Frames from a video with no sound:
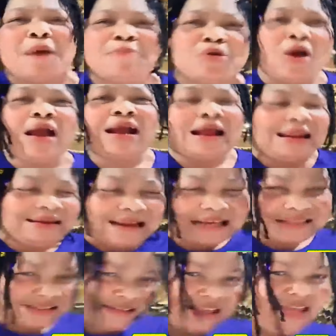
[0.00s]
Bema be your
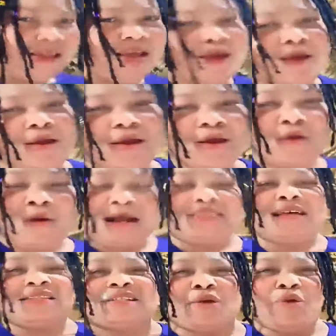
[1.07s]
classy.
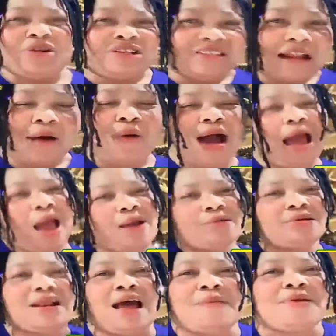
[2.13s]
What you say? Would you know
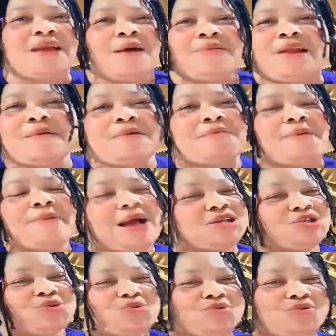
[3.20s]

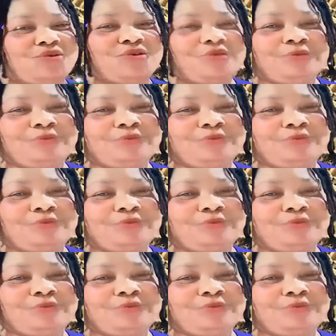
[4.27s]
what?